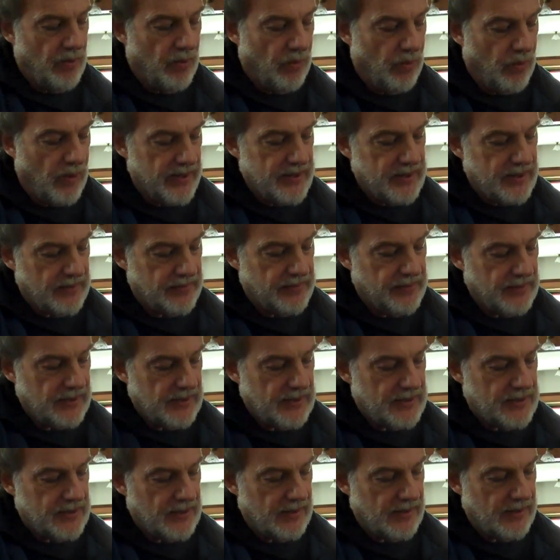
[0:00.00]
Wonderful
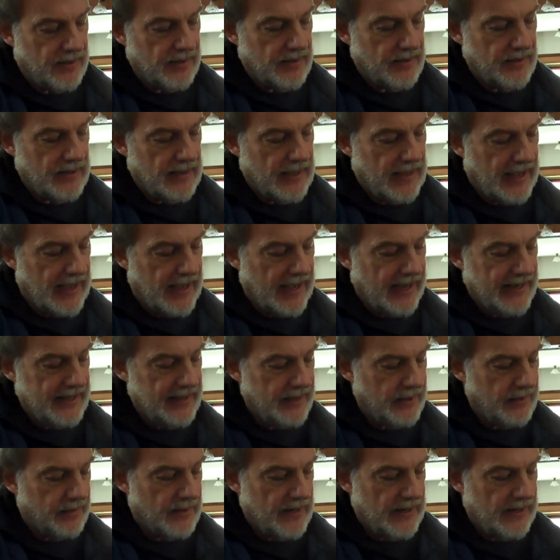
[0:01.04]
guitar,
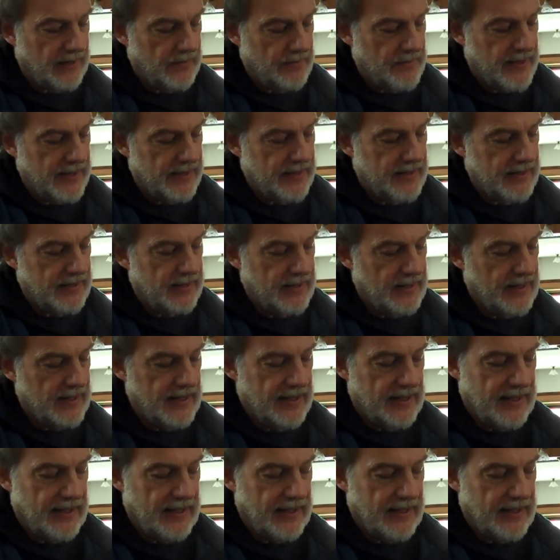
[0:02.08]
highly recommend it.